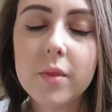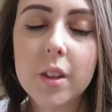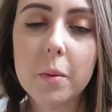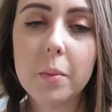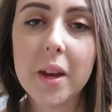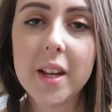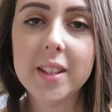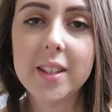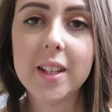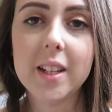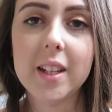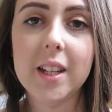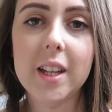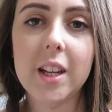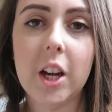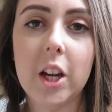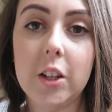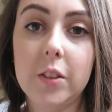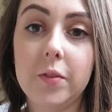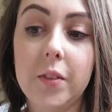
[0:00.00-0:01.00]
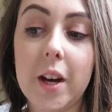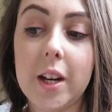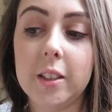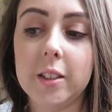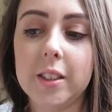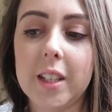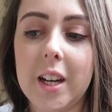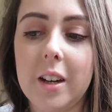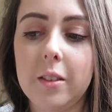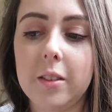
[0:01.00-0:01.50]
Basically, I
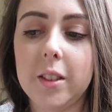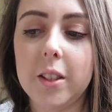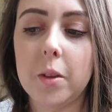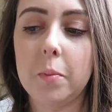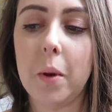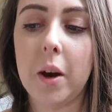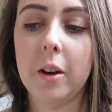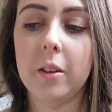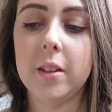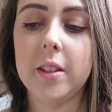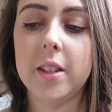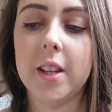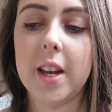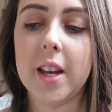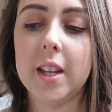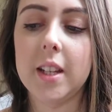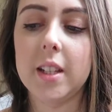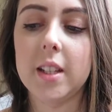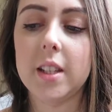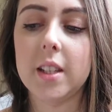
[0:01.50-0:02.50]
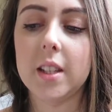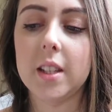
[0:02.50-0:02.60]
found out about it